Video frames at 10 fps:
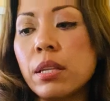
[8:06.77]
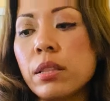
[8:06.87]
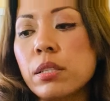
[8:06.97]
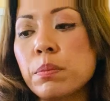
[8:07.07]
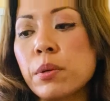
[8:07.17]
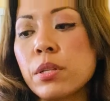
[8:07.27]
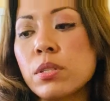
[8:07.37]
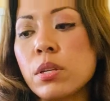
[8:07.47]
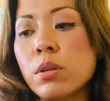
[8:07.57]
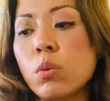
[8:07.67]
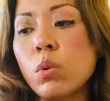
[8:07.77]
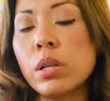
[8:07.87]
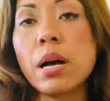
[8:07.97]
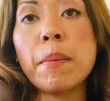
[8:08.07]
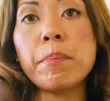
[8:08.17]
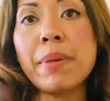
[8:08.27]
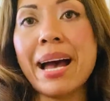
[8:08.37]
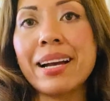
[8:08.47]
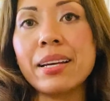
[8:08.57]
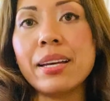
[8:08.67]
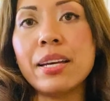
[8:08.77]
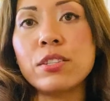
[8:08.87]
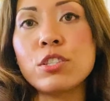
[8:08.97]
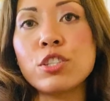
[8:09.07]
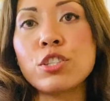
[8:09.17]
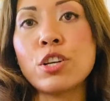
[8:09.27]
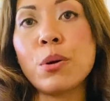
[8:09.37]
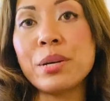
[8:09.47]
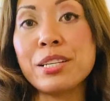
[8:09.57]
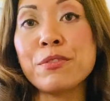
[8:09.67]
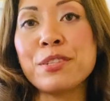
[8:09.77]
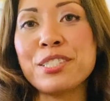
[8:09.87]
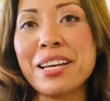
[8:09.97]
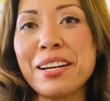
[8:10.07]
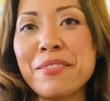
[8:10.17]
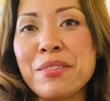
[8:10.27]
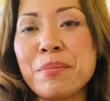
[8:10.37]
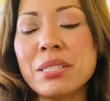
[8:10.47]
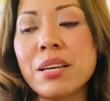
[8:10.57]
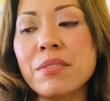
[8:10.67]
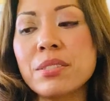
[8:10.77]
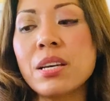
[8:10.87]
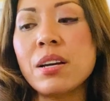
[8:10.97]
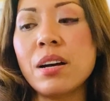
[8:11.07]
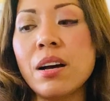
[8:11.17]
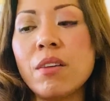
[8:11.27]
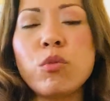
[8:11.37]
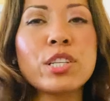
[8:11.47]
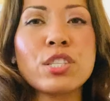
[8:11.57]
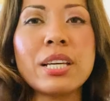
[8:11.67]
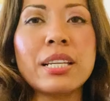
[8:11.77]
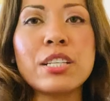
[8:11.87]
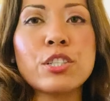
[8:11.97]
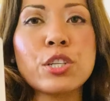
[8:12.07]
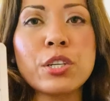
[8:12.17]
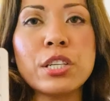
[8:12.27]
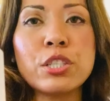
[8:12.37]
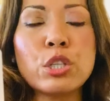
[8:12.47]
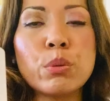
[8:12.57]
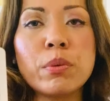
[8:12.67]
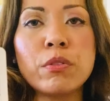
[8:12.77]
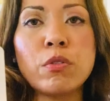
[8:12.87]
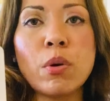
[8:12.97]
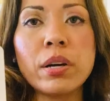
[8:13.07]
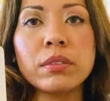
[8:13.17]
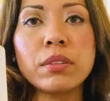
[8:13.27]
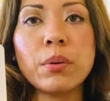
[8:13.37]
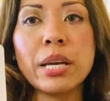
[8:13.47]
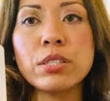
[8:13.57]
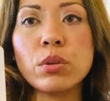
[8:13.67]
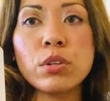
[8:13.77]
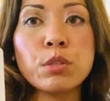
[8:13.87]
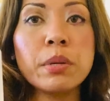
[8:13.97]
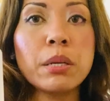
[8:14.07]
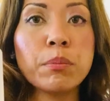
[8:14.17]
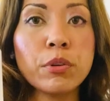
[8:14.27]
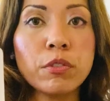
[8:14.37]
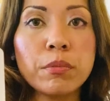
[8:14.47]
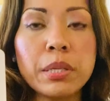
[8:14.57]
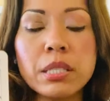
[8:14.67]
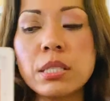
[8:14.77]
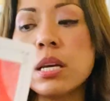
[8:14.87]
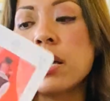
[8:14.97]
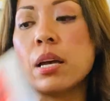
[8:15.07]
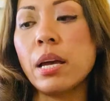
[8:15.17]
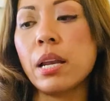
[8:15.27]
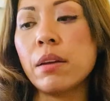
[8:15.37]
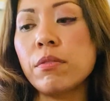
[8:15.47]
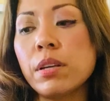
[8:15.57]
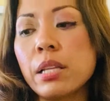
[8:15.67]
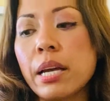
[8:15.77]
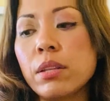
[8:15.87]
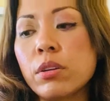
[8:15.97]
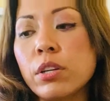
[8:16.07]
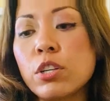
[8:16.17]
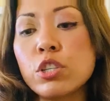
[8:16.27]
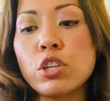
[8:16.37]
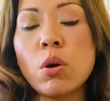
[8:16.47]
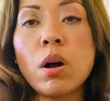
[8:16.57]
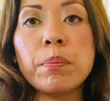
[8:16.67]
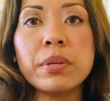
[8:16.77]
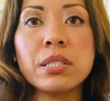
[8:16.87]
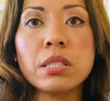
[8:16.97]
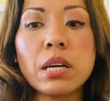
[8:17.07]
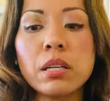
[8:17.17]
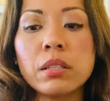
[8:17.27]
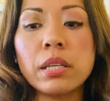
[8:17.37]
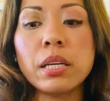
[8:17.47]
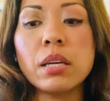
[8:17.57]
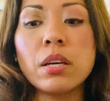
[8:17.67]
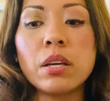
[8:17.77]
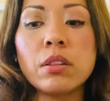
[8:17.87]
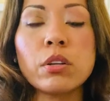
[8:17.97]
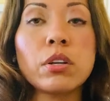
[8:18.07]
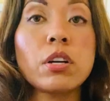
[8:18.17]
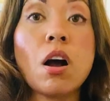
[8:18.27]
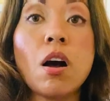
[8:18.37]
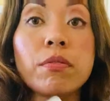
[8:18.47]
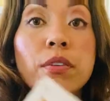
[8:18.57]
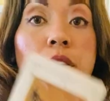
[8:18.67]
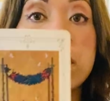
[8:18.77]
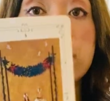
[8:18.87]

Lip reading: that this person will come back and show a different side of themselves of which they didn't turn into before. Okay, so there's been improvements and I feel like they're going to show up and suddenly they're going to offer a